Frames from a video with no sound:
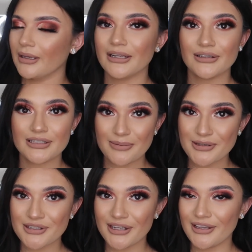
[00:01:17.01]
gonna
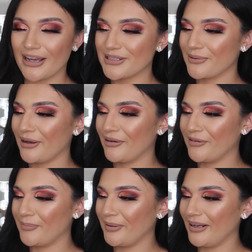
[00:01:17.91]
demonstrate you guys while
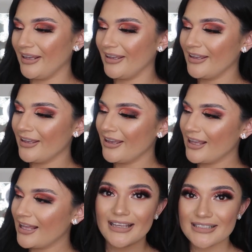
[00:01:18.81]
I open it.
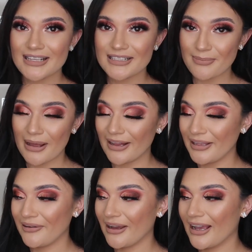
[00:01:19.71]
This is a
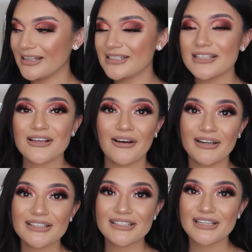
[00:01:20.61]
palette, you guys. It's
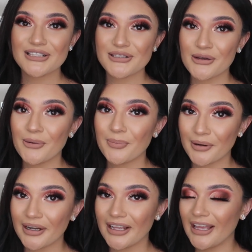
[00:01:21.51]
honestly so
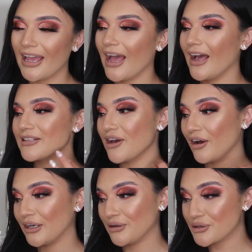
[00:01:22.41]
pretty. It has
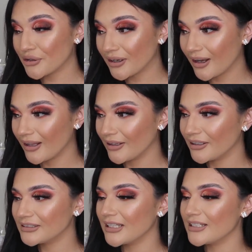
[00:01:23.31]
all neutral
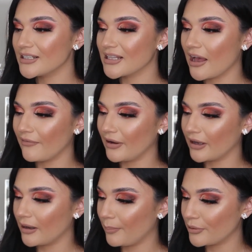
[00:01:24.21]
colors. It does have a
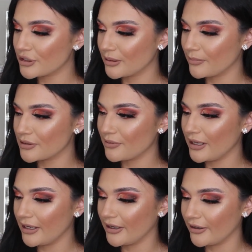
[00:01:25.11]
couple shimmers
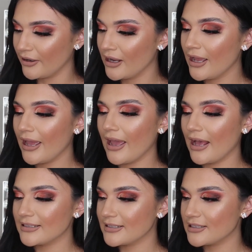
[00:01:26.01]
right here. It
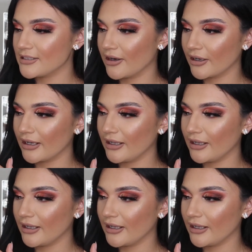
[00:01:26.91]
has its dark